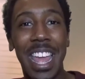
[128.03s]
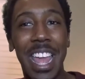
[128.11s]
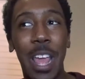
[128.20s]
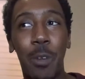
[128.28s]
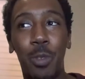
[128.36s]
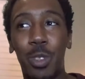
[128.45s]

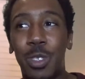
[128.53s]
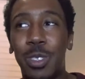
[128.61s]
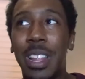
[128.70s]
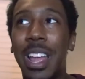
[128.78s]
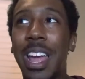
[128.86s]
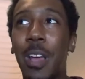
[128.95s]
It was
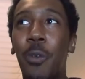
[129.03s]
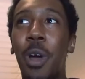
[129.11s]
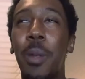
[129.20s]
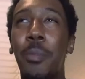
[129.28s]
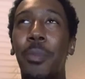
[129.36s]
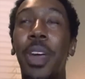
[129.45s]
like
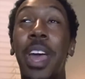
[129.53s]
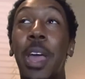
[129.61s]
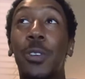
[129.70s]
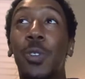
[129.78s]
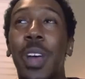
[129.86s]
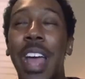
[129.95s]

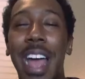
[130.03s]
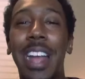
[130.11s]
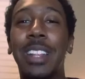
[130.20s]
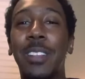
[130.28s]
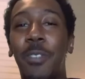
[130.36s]
the